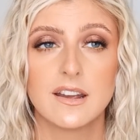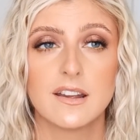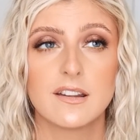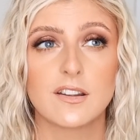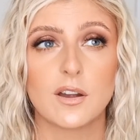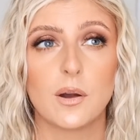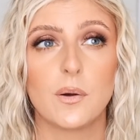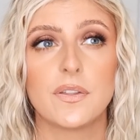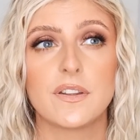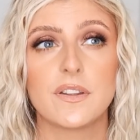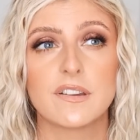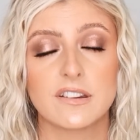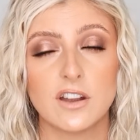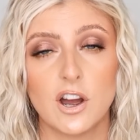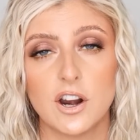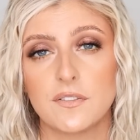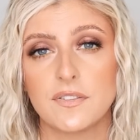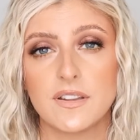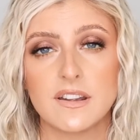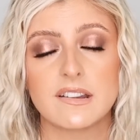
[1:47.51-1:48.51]
So at the
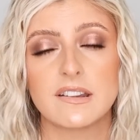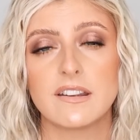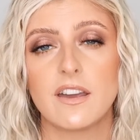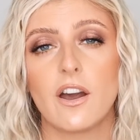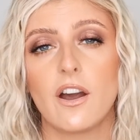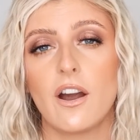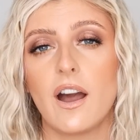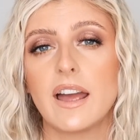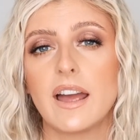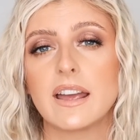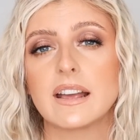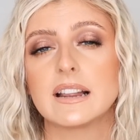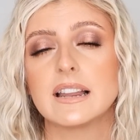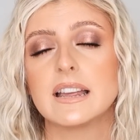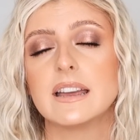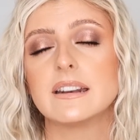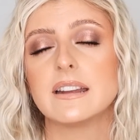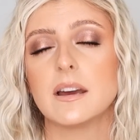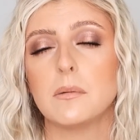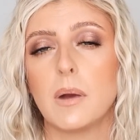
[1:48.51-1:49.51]
start of this year, I
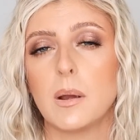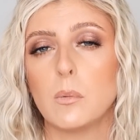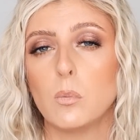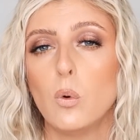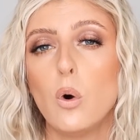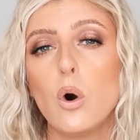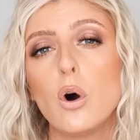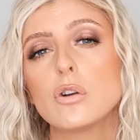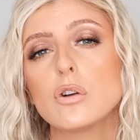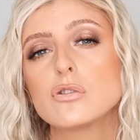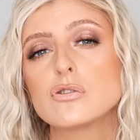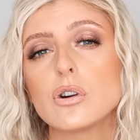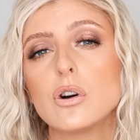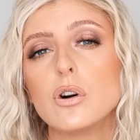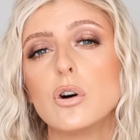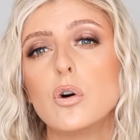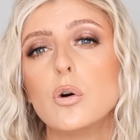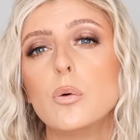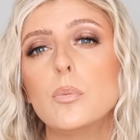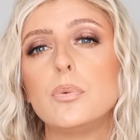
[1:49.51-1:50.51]
cleared out my
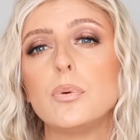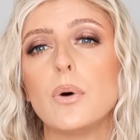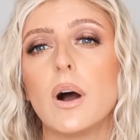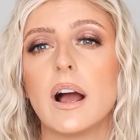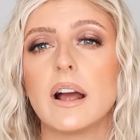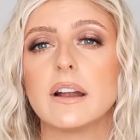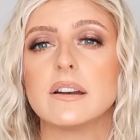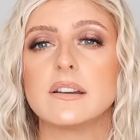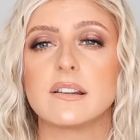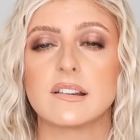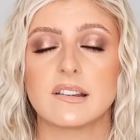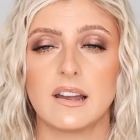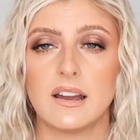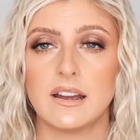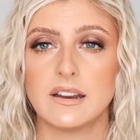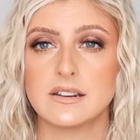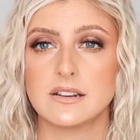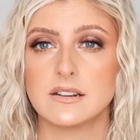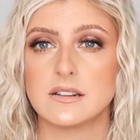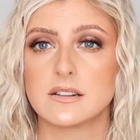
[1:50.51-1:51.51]
wardrobe. I
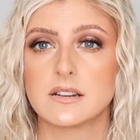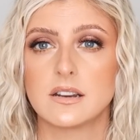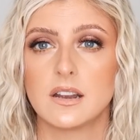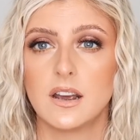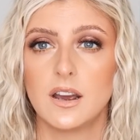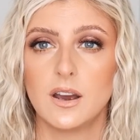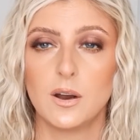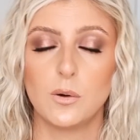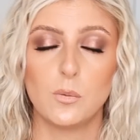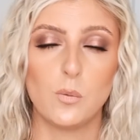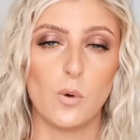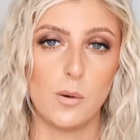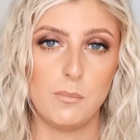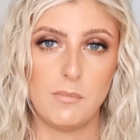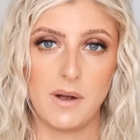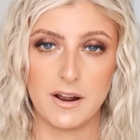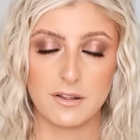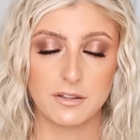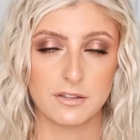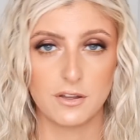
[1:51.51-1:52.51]
decided what
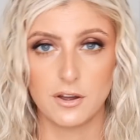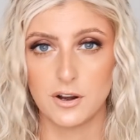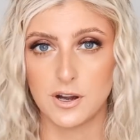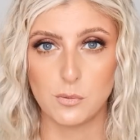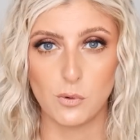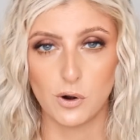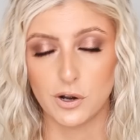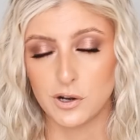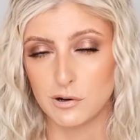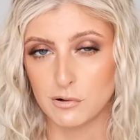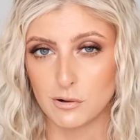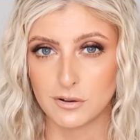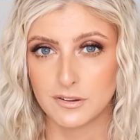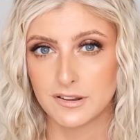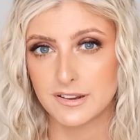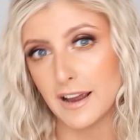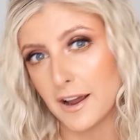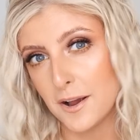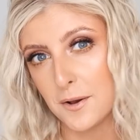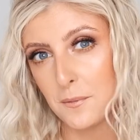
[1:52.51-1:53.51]
my 31 year old
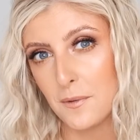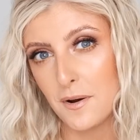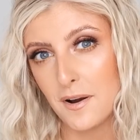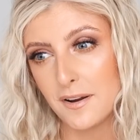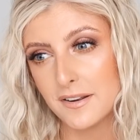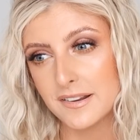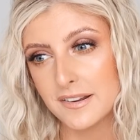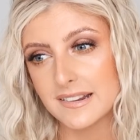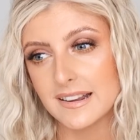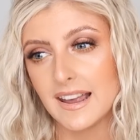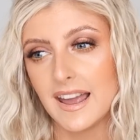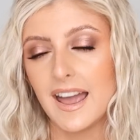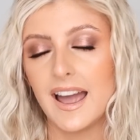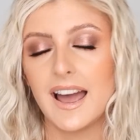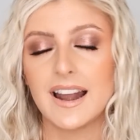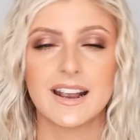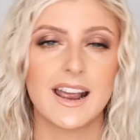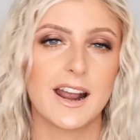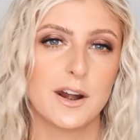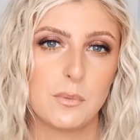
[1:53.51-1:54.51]
style was.
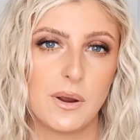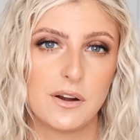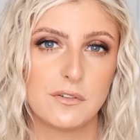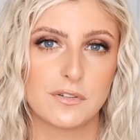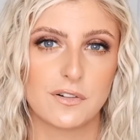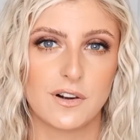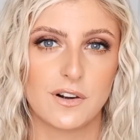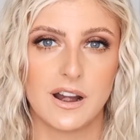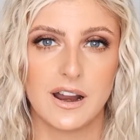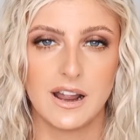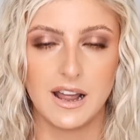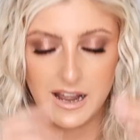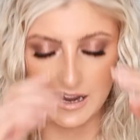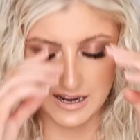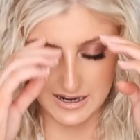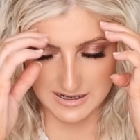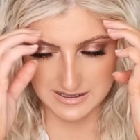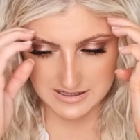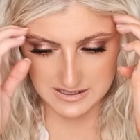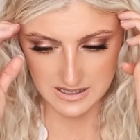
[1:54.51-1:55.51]
And I kind of went for it.
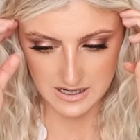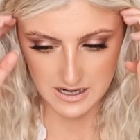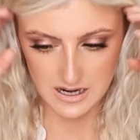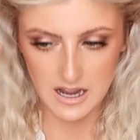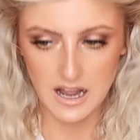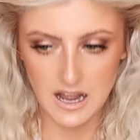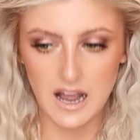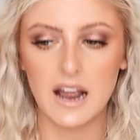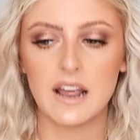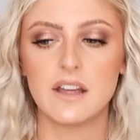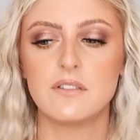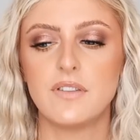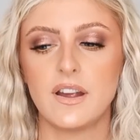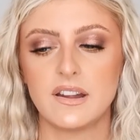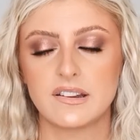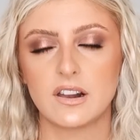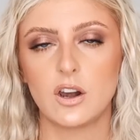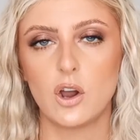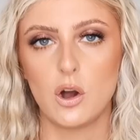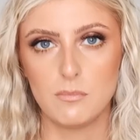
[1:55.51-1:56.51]
And I
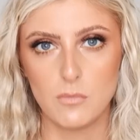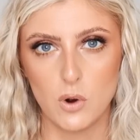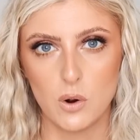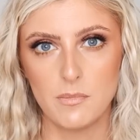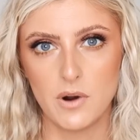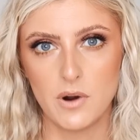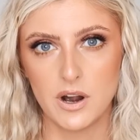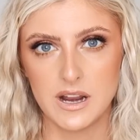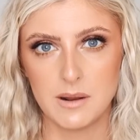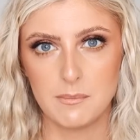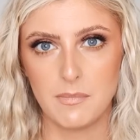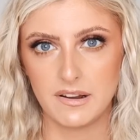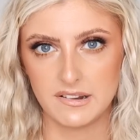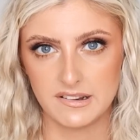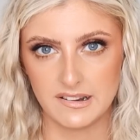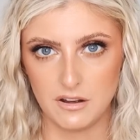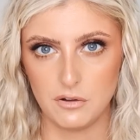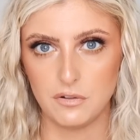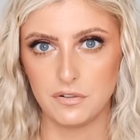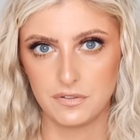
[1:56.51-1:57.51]
invest a lot more money in
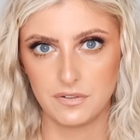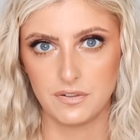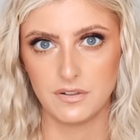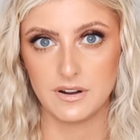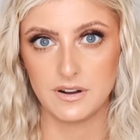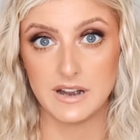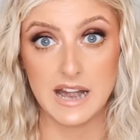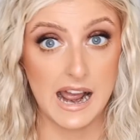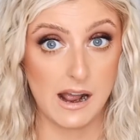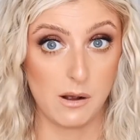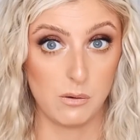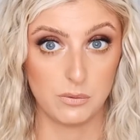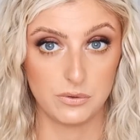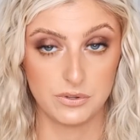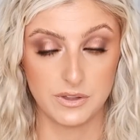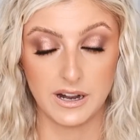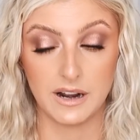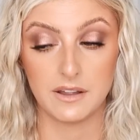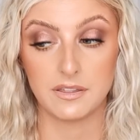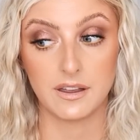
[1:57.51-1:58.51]
myself now
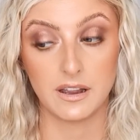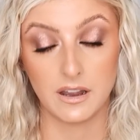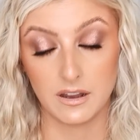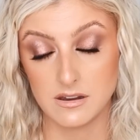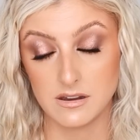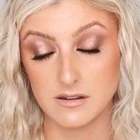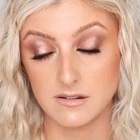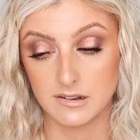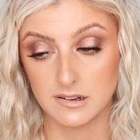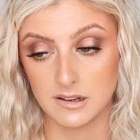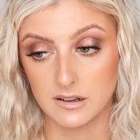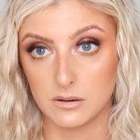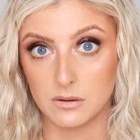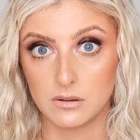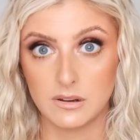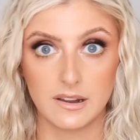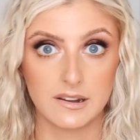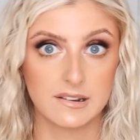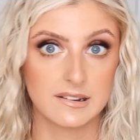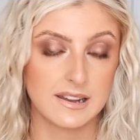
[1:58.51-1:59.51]
than I think I used to,
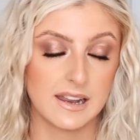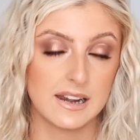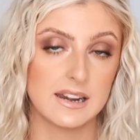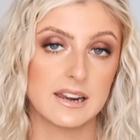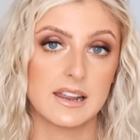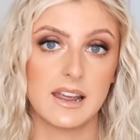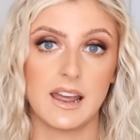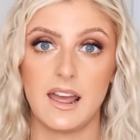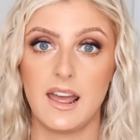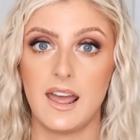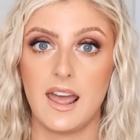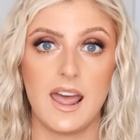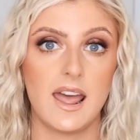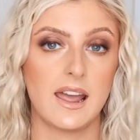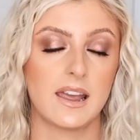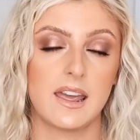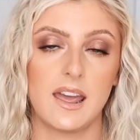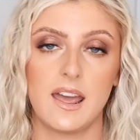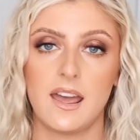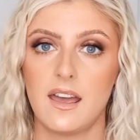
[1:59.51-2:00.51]
like skincare,
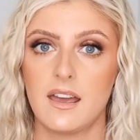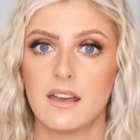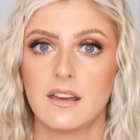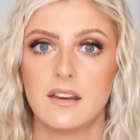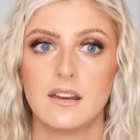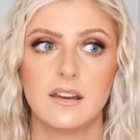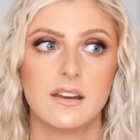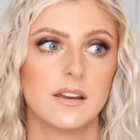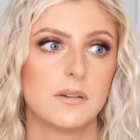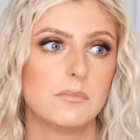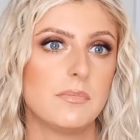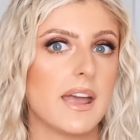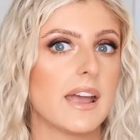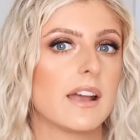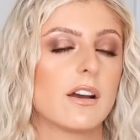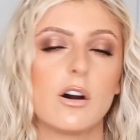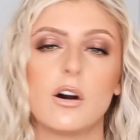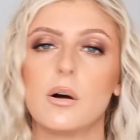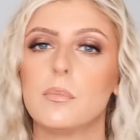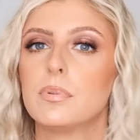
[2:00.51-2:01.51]
hair care,
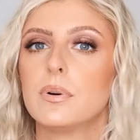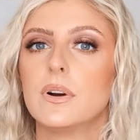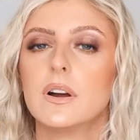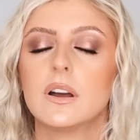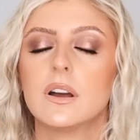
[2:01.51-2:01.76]
makeup,